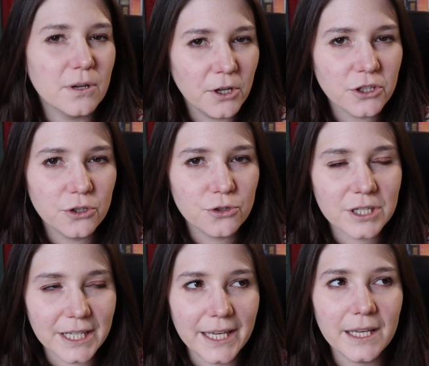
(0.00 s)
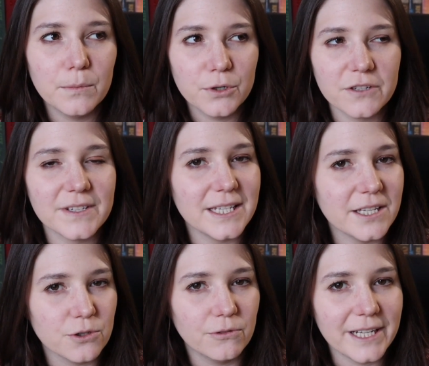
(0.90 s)
So I'm not usually much of a
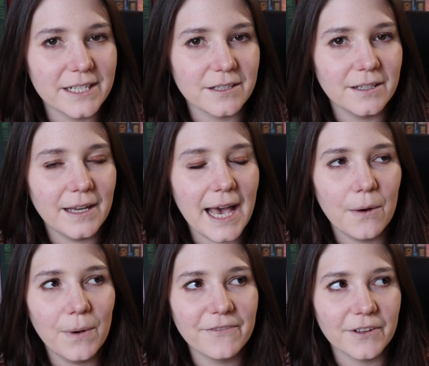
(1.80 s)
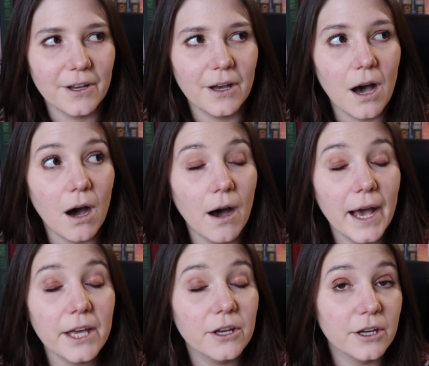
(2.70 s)
seasonal reader. However,
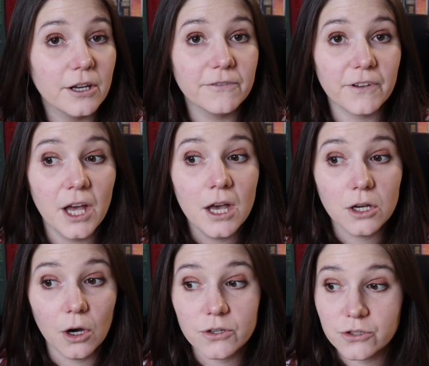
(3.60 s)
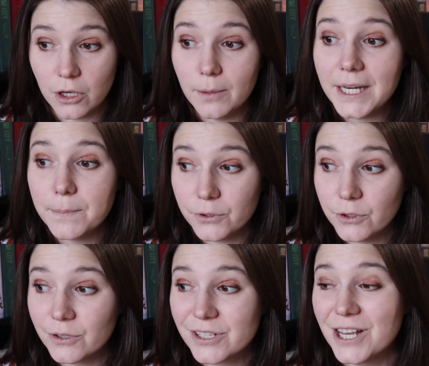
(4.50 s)
I have got so many
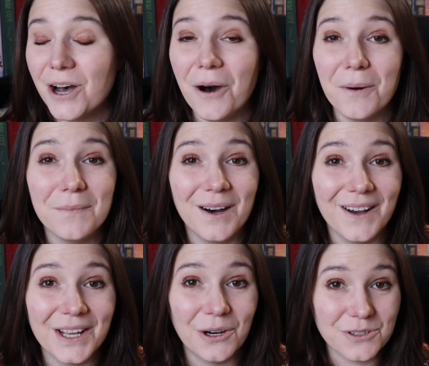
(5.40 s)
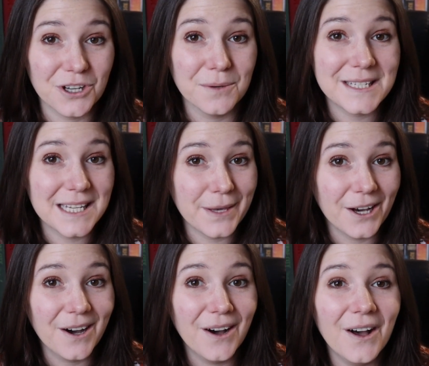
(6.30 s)
books on my October
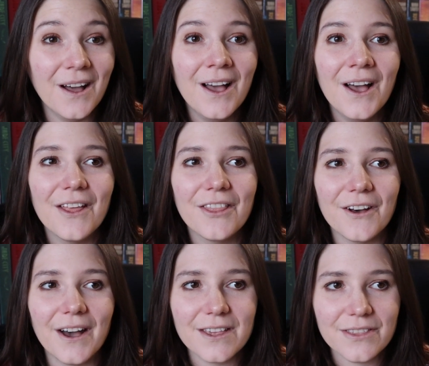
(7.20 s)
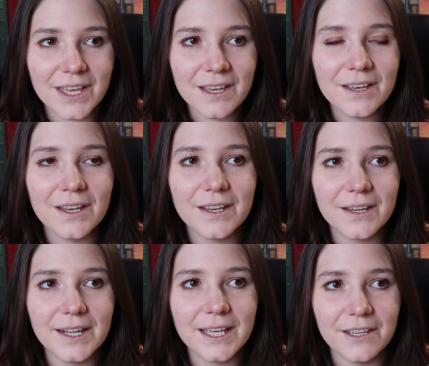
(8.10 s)
TBR that I think are
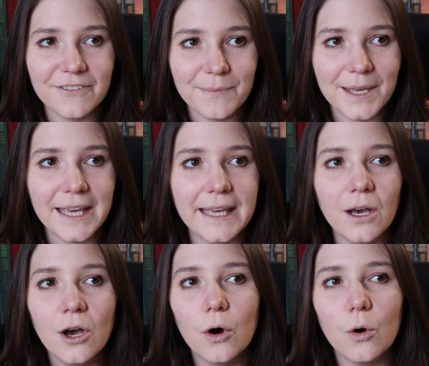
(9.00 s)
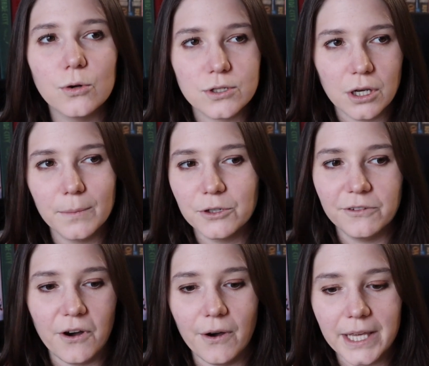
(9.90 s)
gonna give me
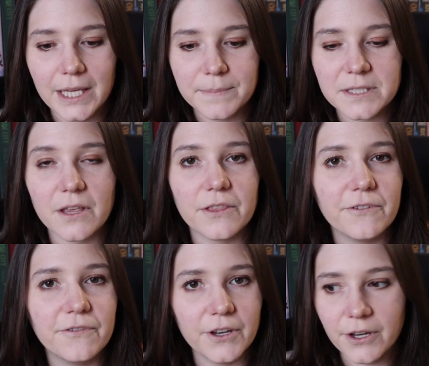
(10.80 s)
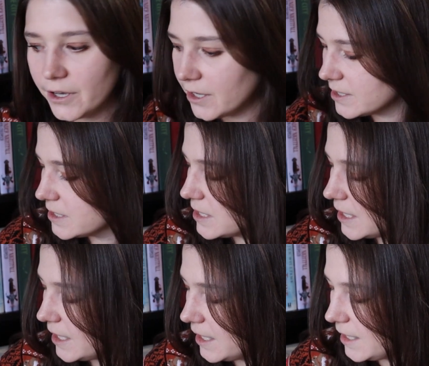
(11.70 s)
autumnal vibes. The first
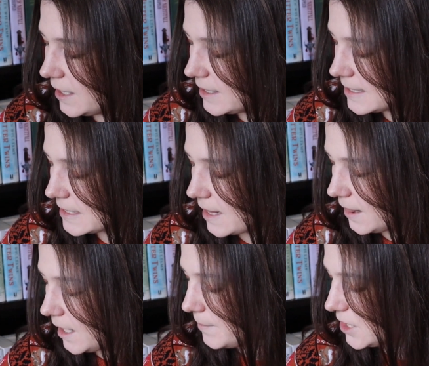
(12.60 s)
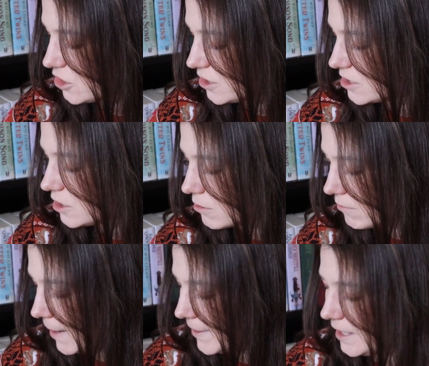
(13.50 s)
is, let me just
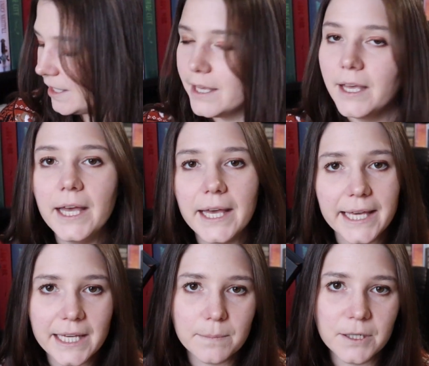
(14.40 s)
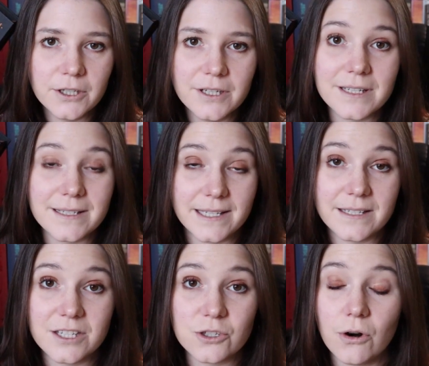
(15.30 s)
grab it, Inkblood
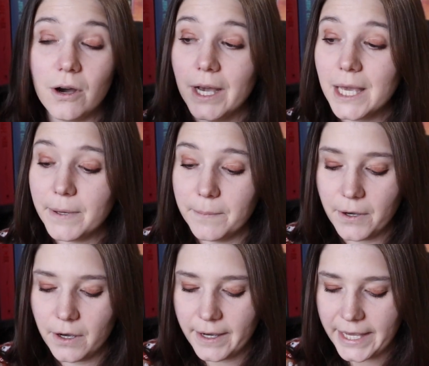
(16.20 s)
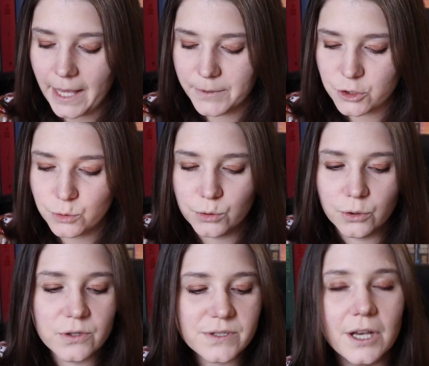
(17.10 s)
Sister Scribe by Emma
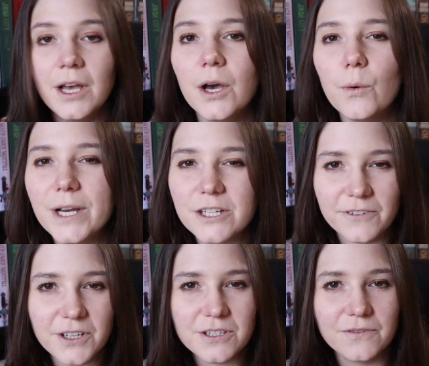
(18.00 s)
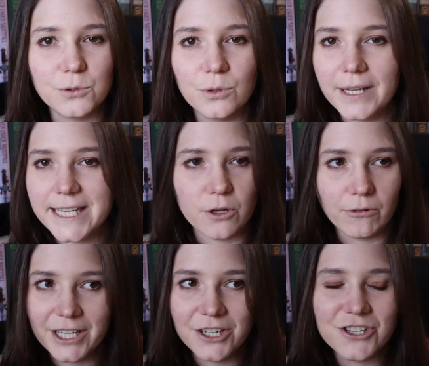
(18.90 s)
Törzs, which first of all is
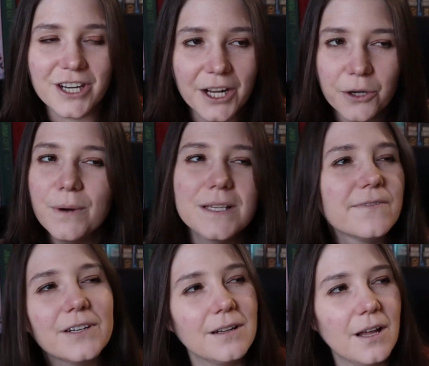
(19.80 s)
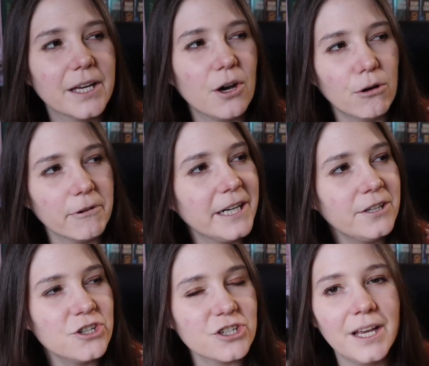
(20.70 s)
orange, and I always feel like
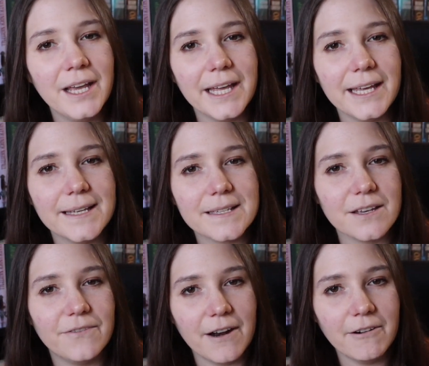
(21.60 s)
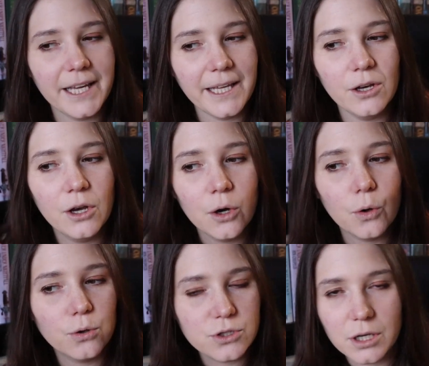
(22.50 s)
orange is a very
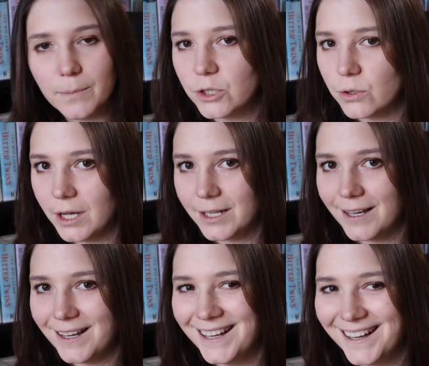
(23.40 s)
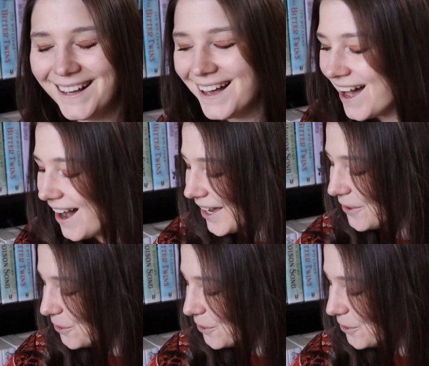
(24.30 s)
autumnal colour. I